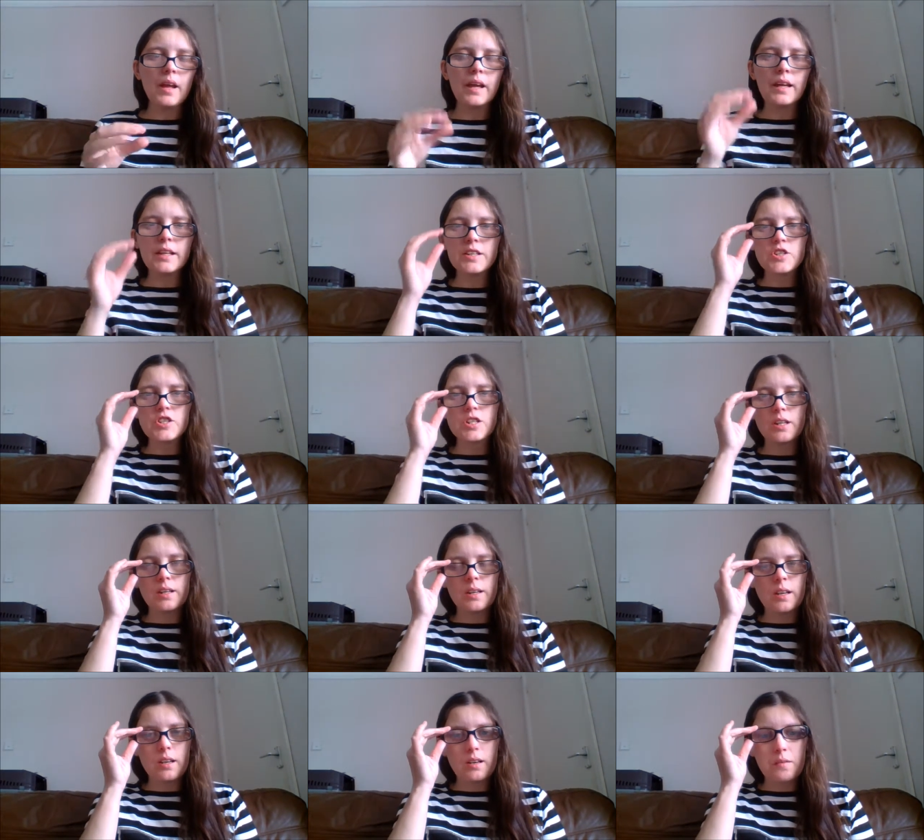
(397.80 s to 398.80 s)
Each
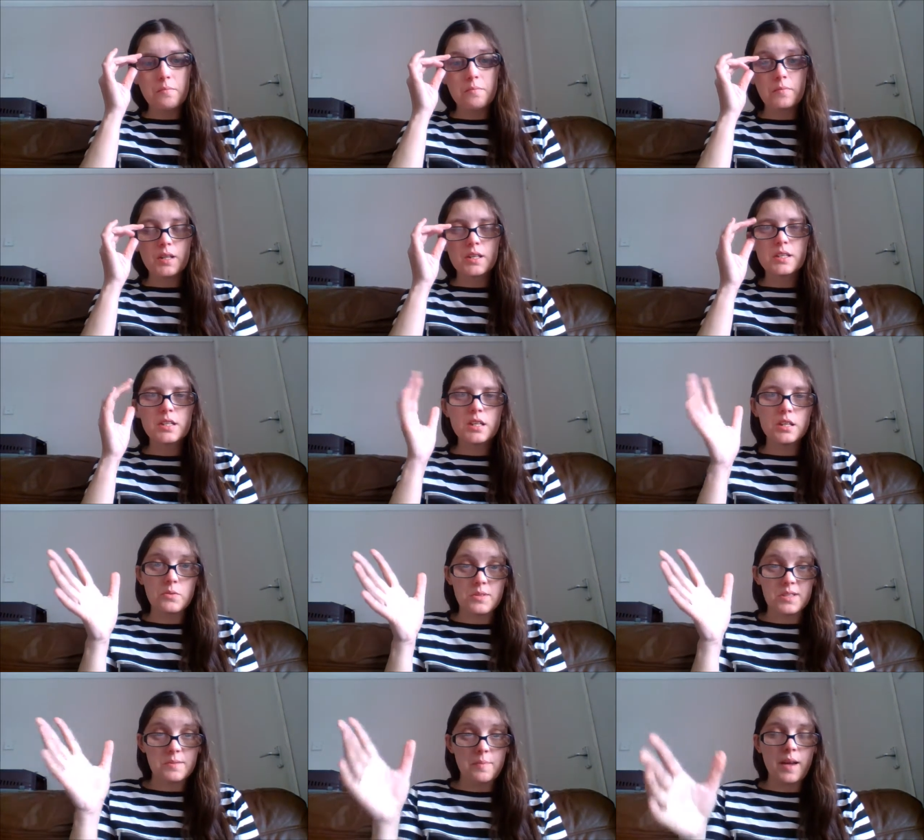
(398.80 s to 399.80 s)

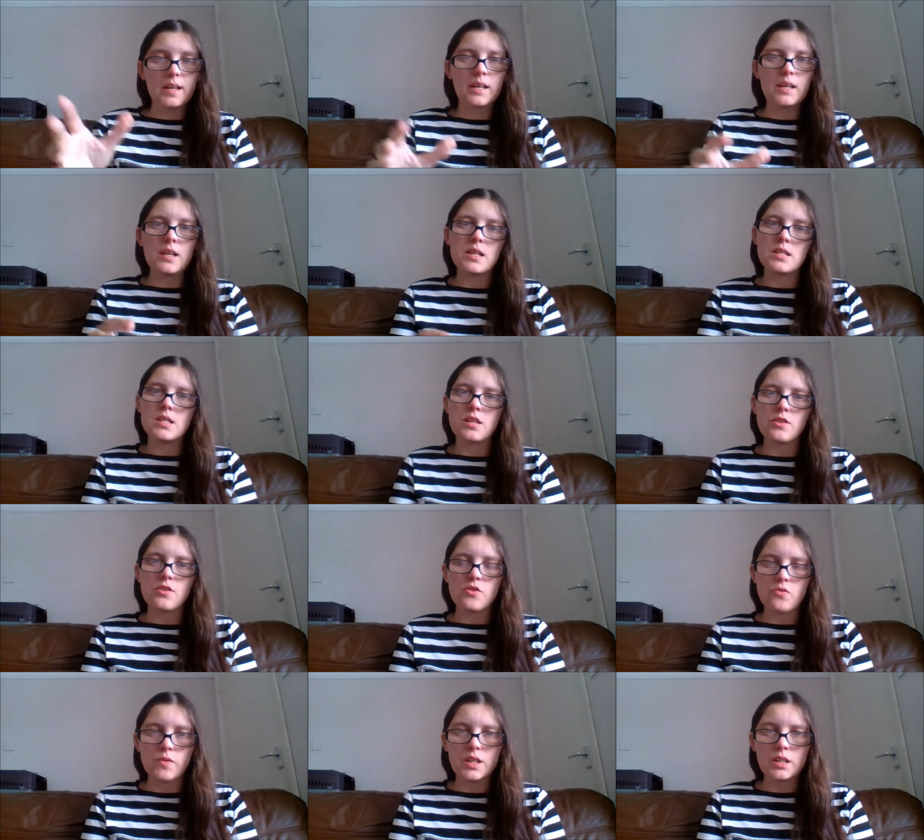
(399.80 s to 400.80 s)
continuous packet is
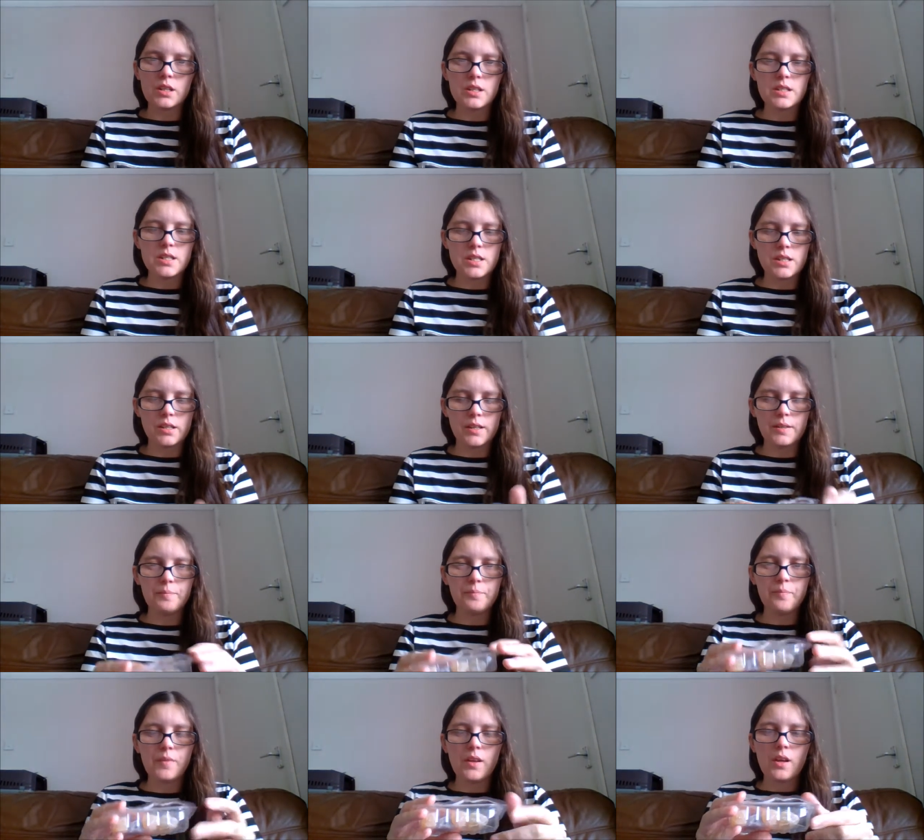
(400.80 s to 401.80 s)
$3.99.
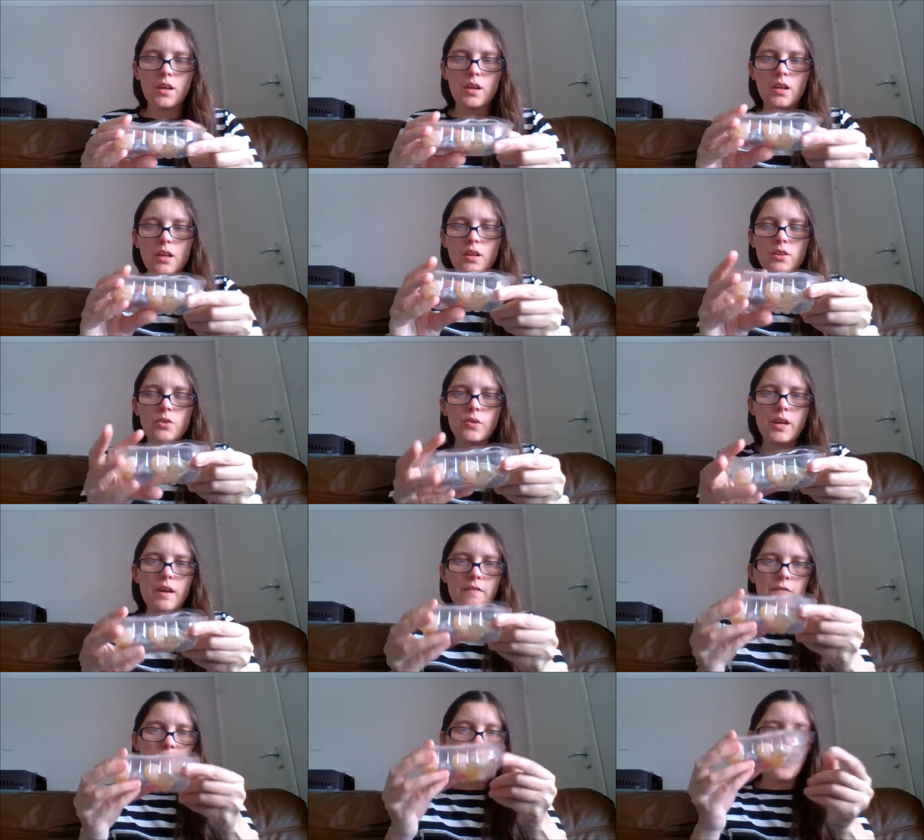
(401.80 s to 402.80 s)
You get
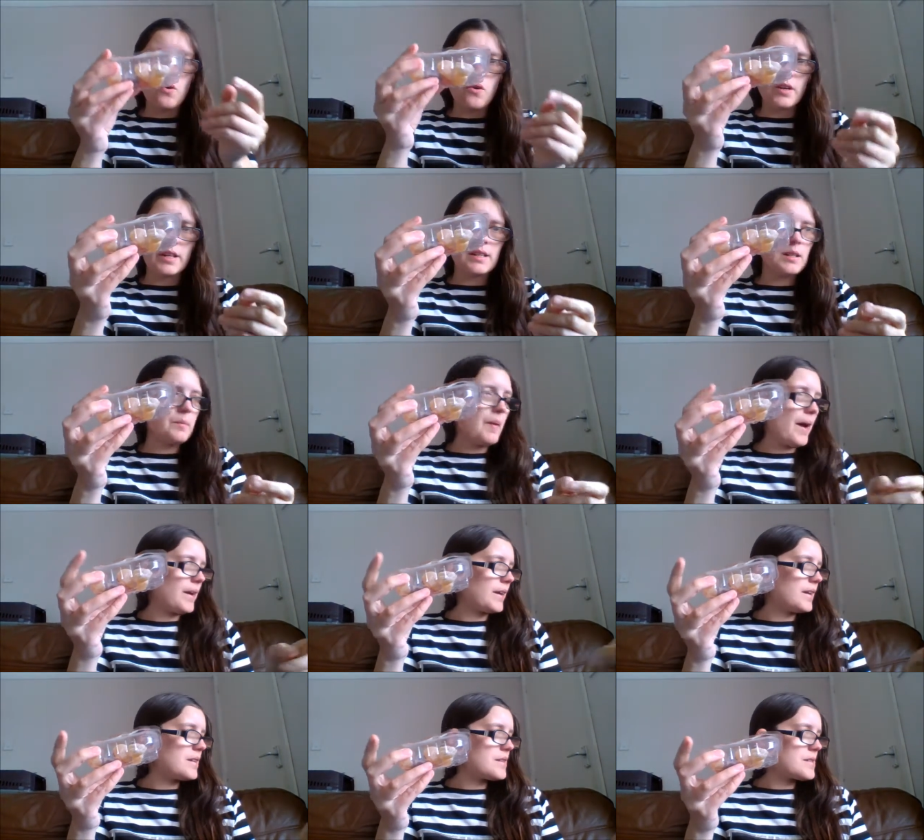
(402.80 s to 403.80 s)
four little
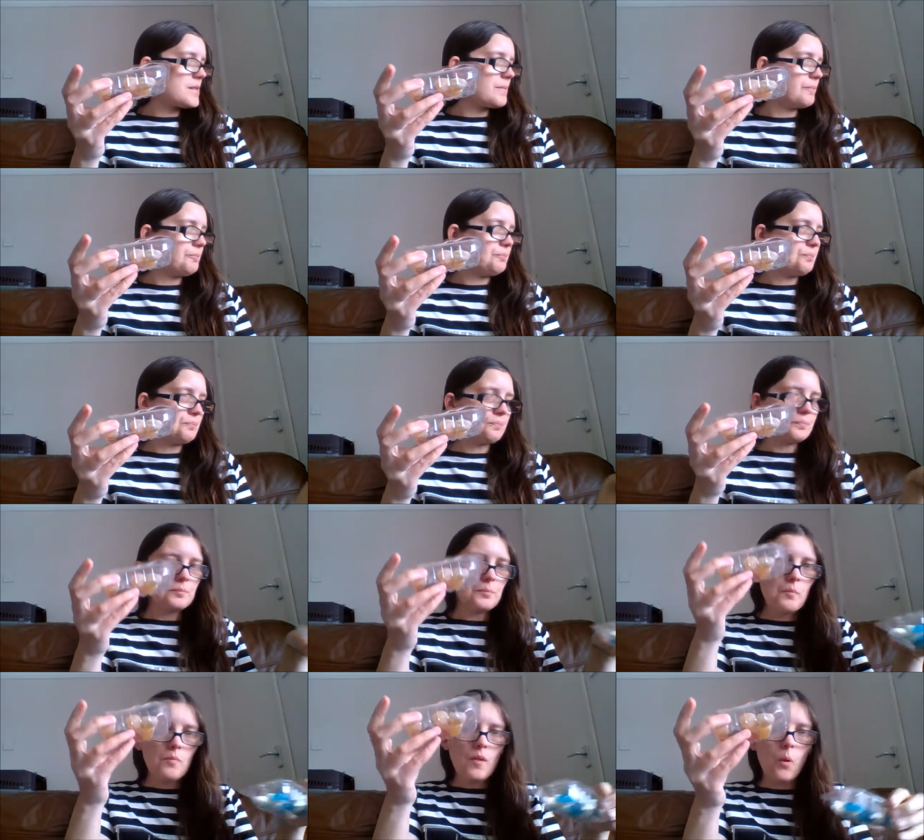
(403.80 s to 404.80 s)
packets.
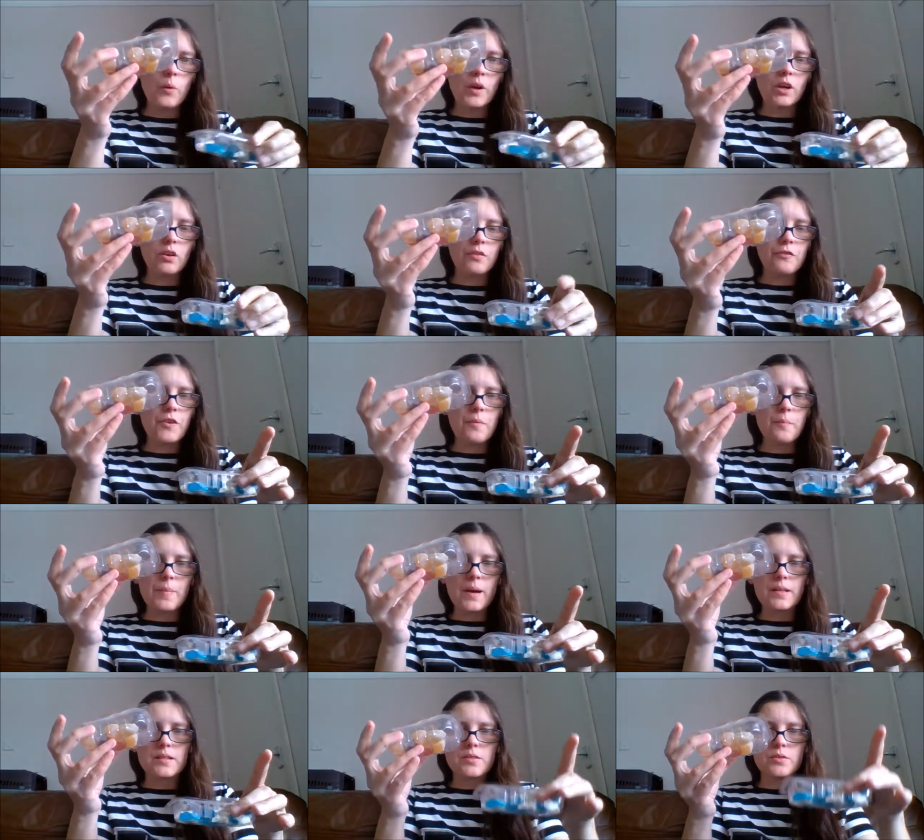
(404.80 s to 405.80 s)
We got fruit
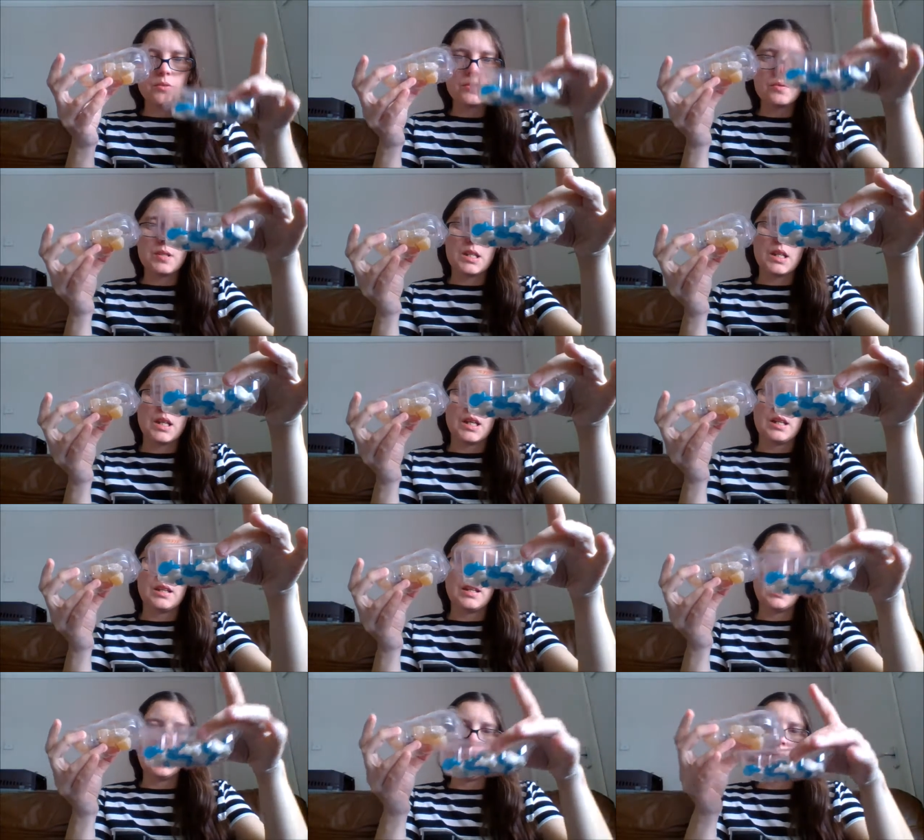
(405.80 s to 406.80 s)
pastels,
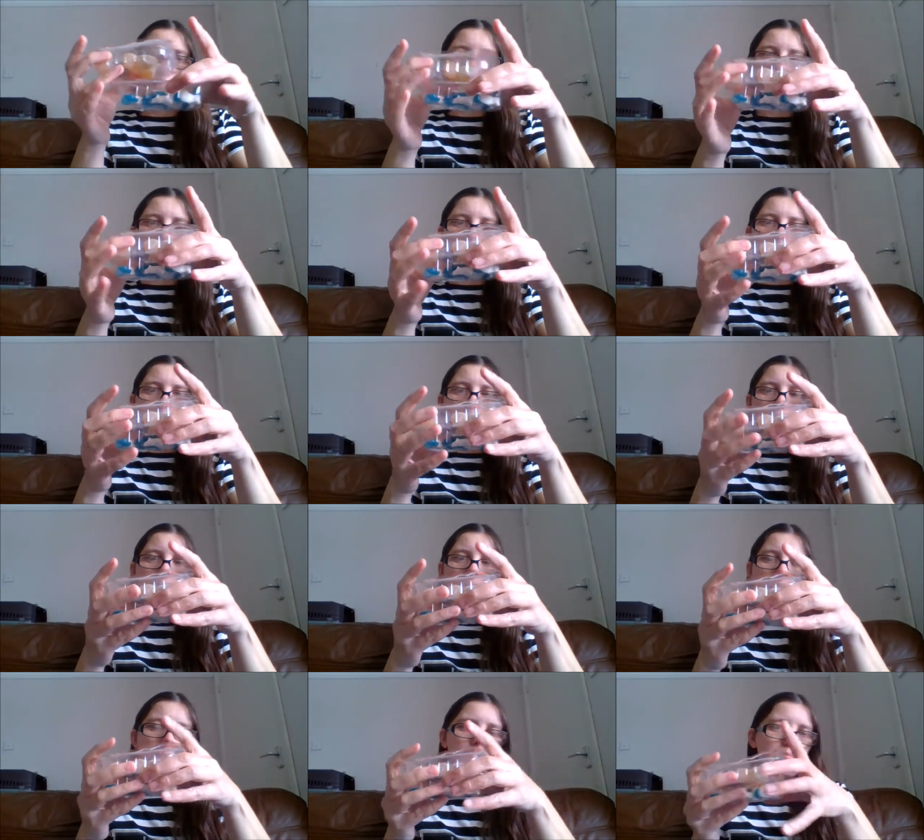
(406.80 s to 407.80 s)
the blue and
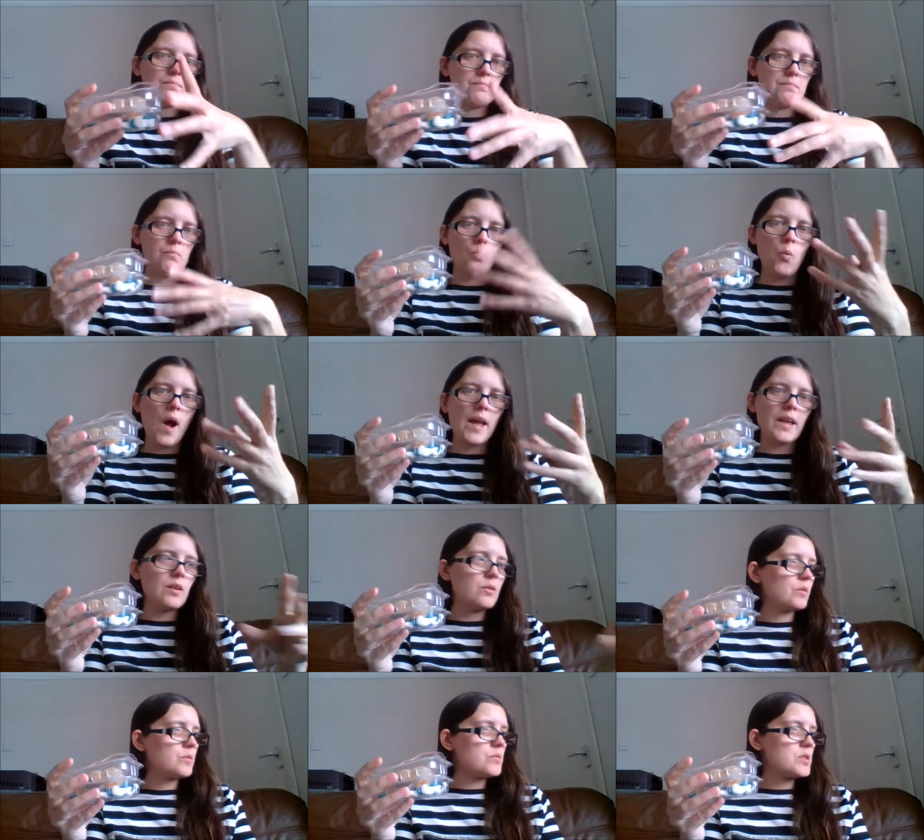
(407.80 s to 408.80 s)
white,
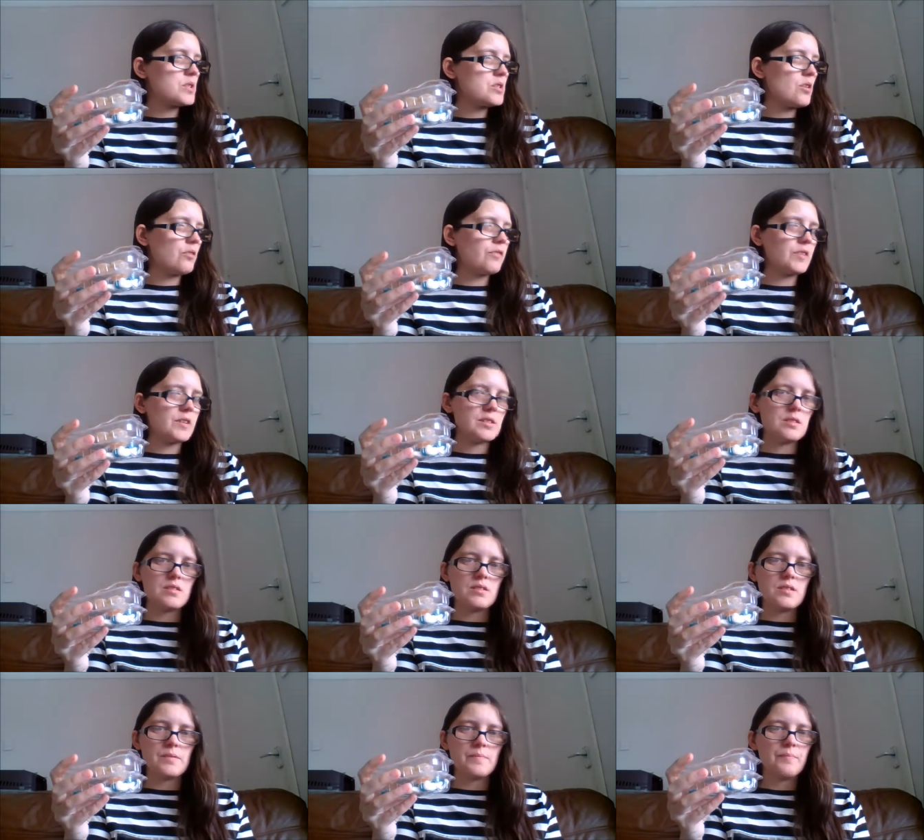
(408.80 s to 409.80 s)
whales,
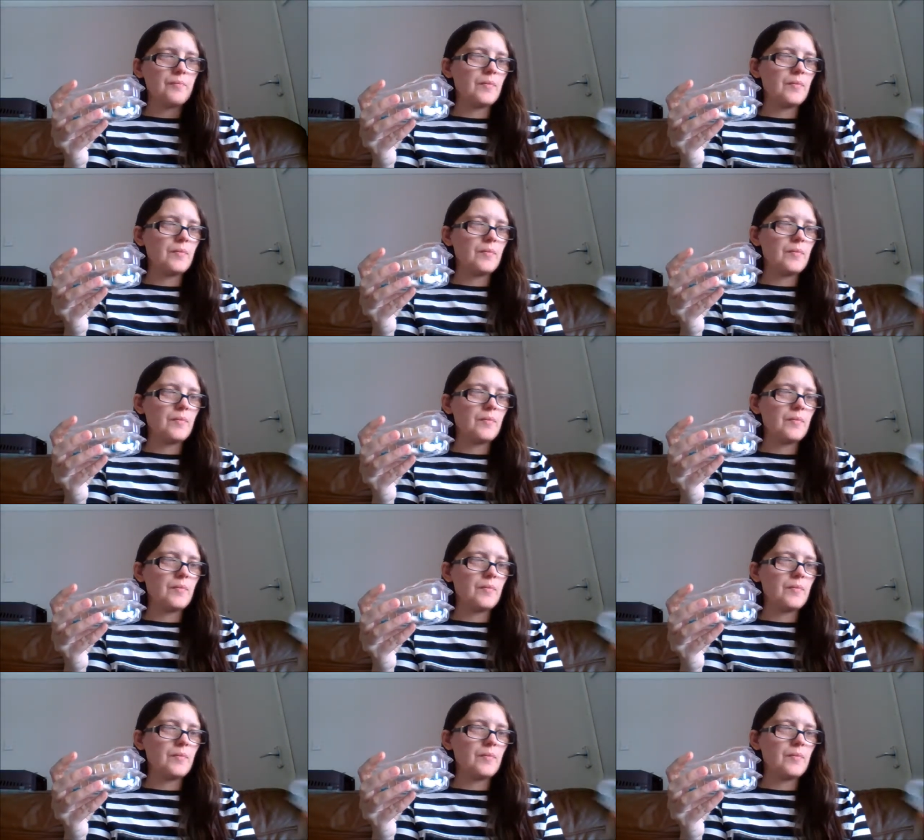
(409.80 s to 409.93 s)
dolphins.